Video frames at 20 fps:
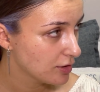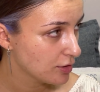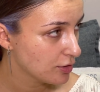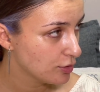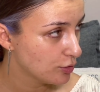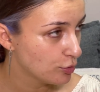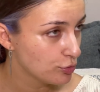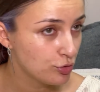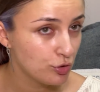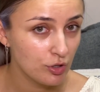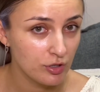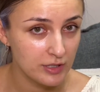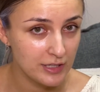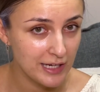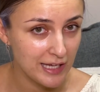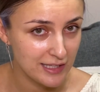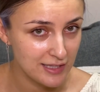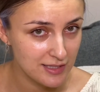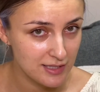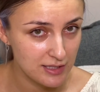Go to your
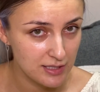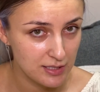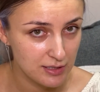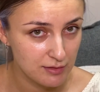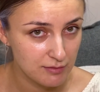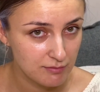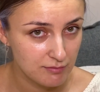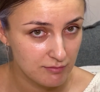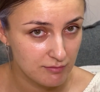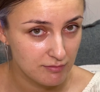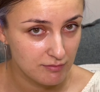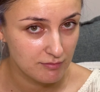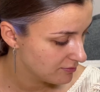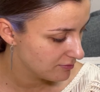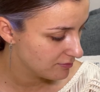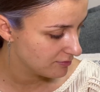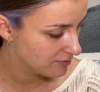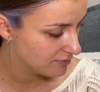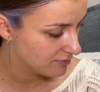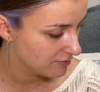nest.
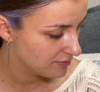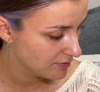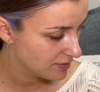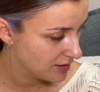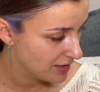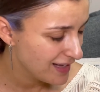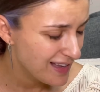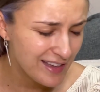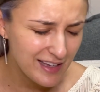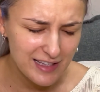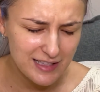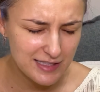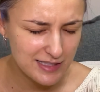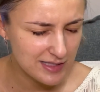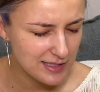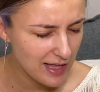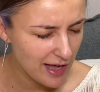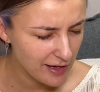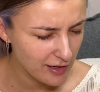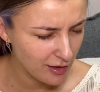It's
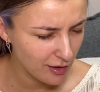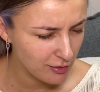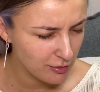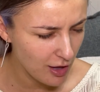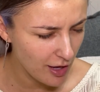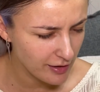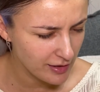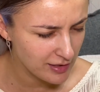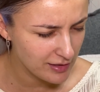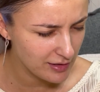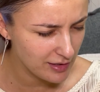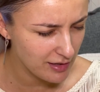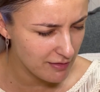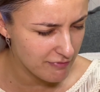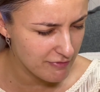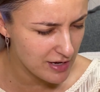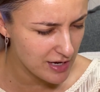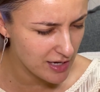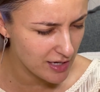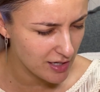9 o'clock in the
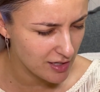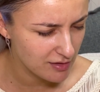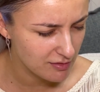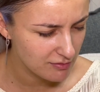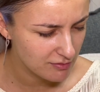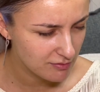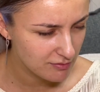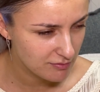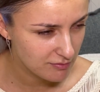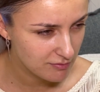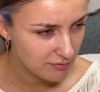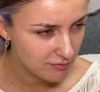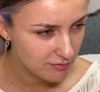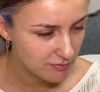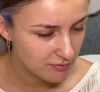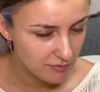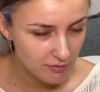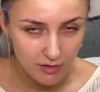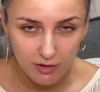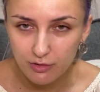evening.
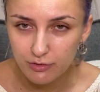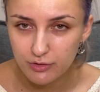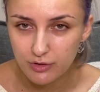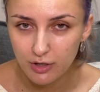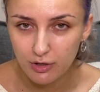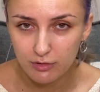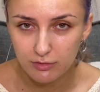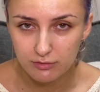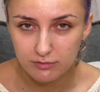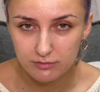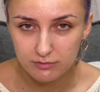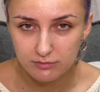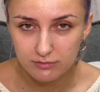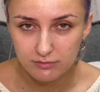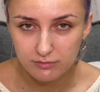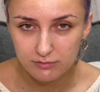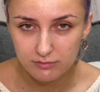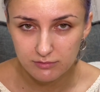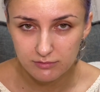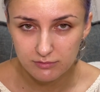Oh no.
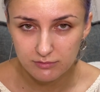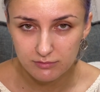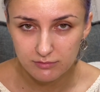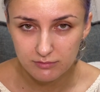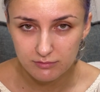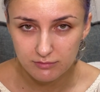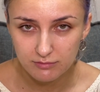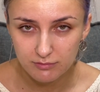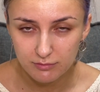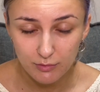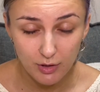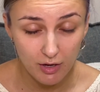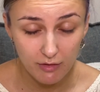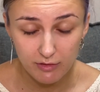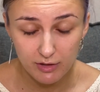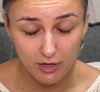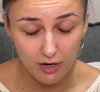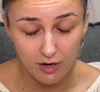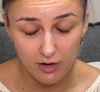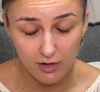
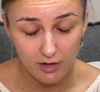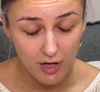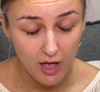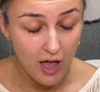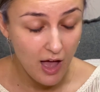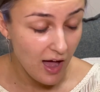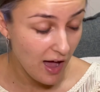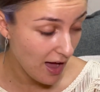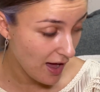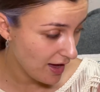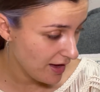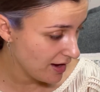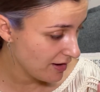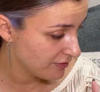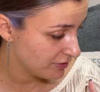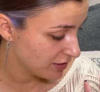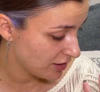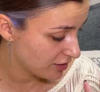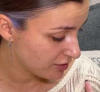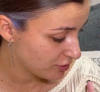I
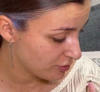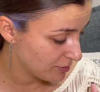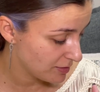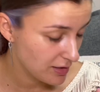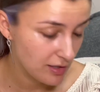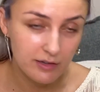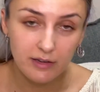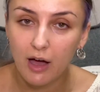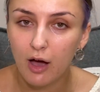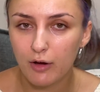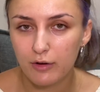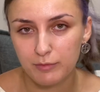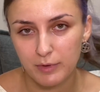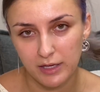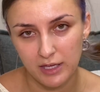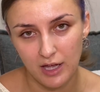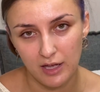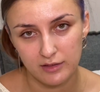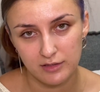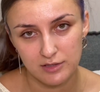have an argument. Now my
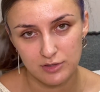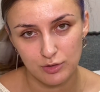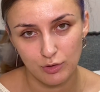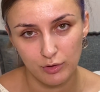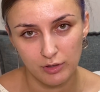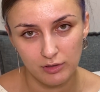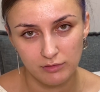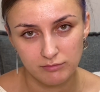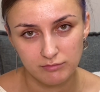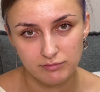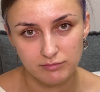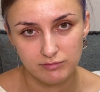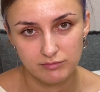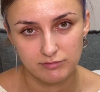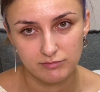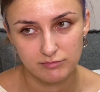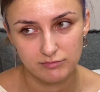cat is going.